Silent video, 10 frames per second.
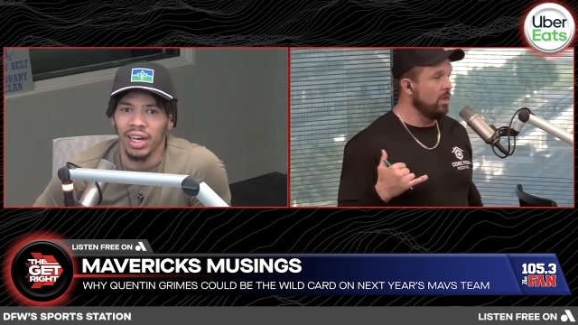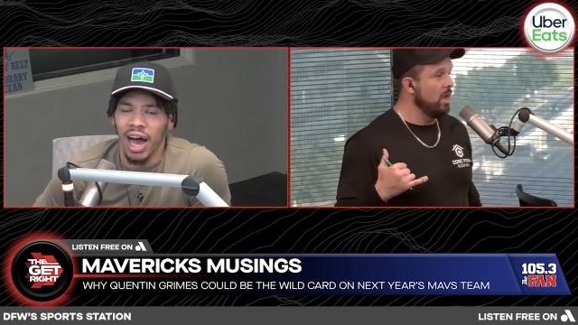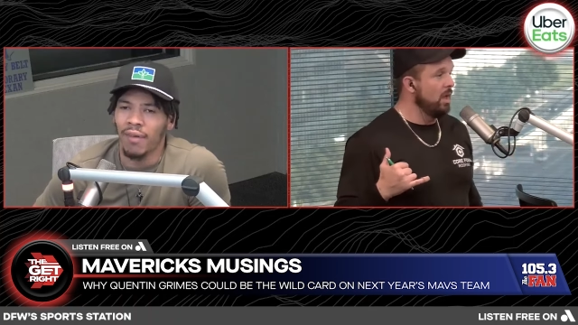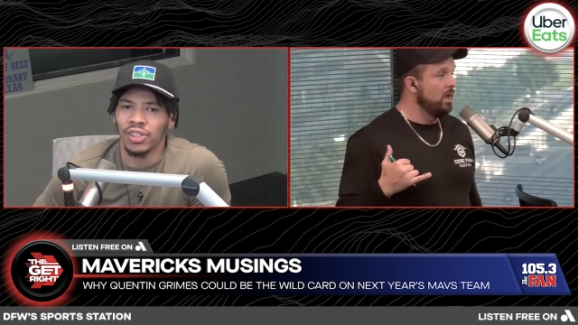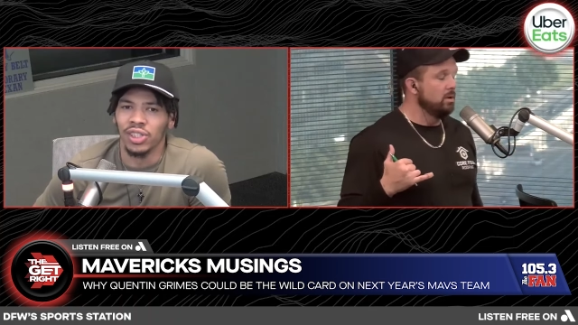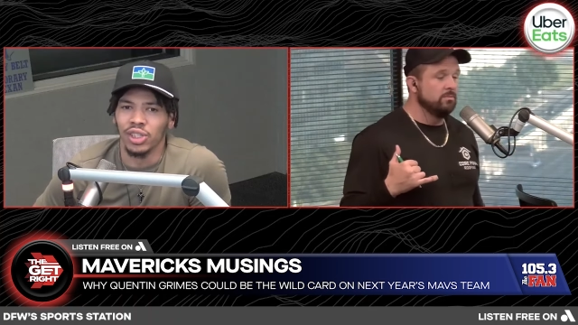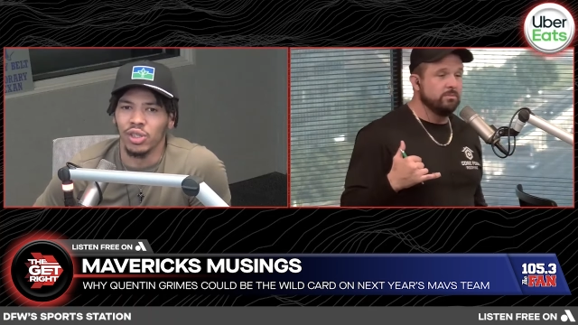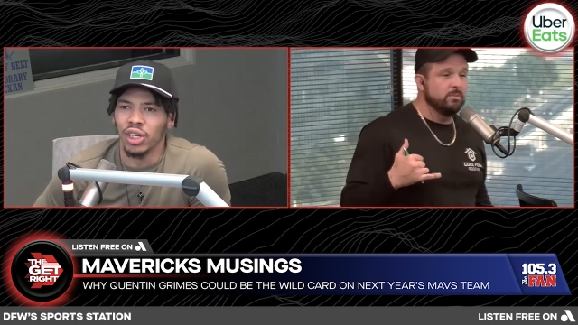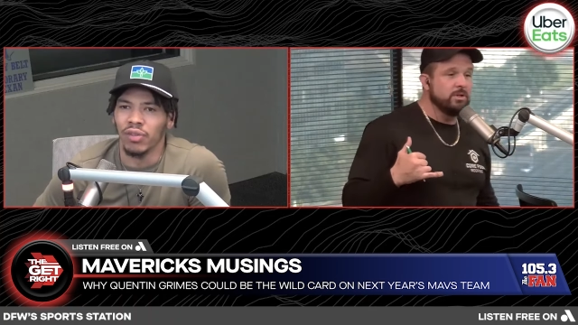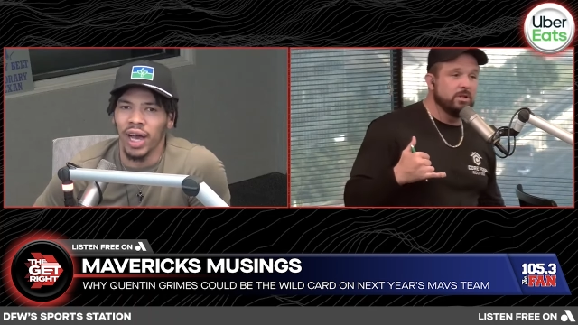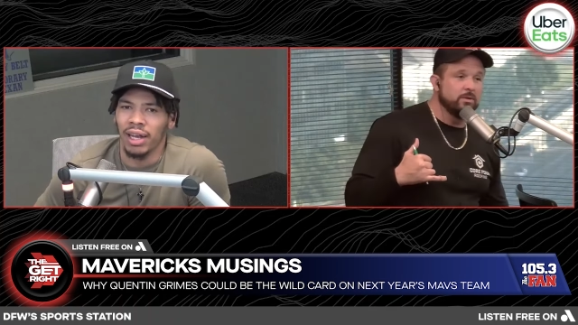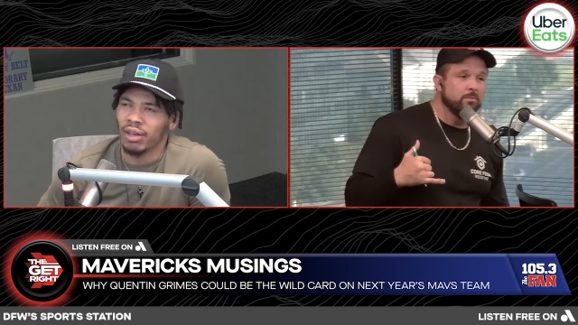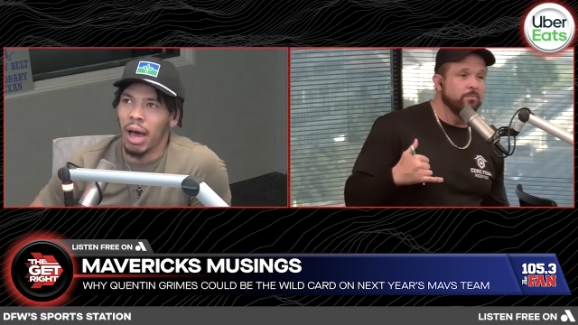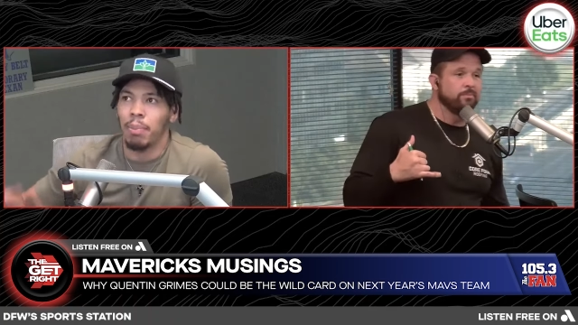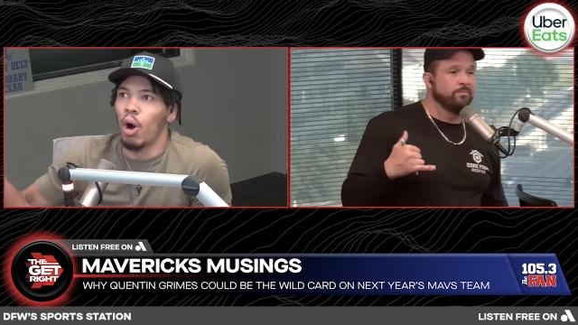Speaker 1: obviously you could have gotten
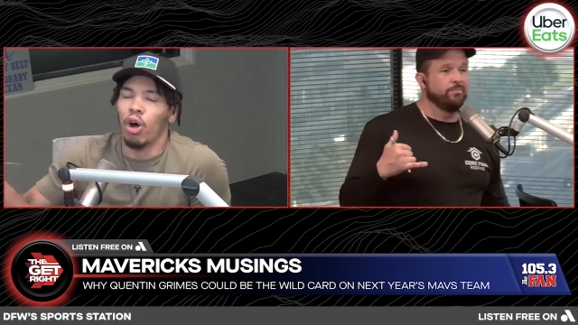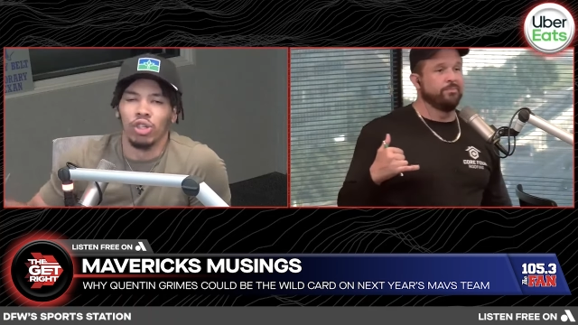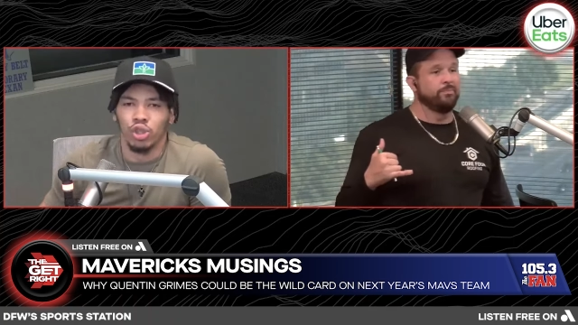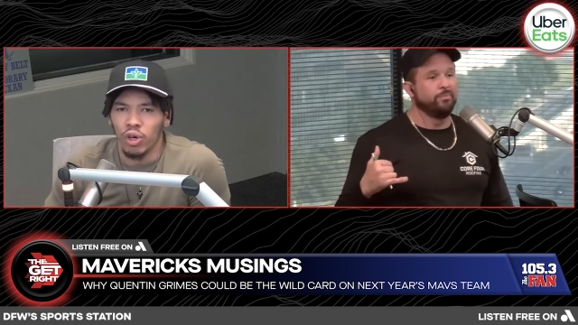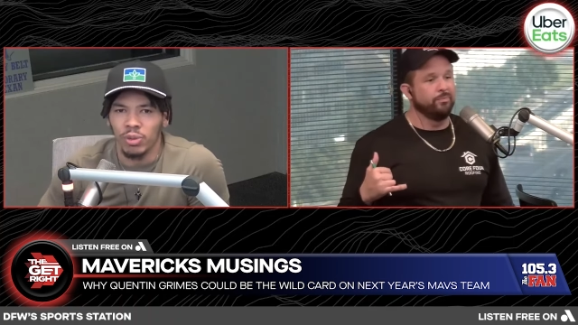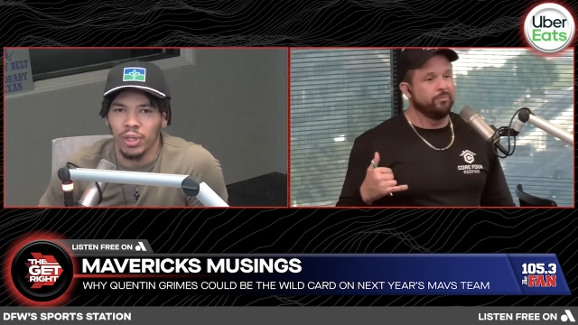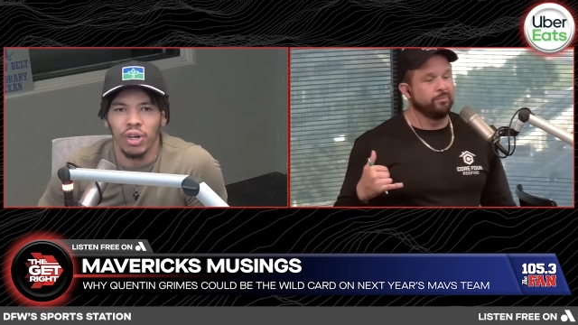a Paul George, but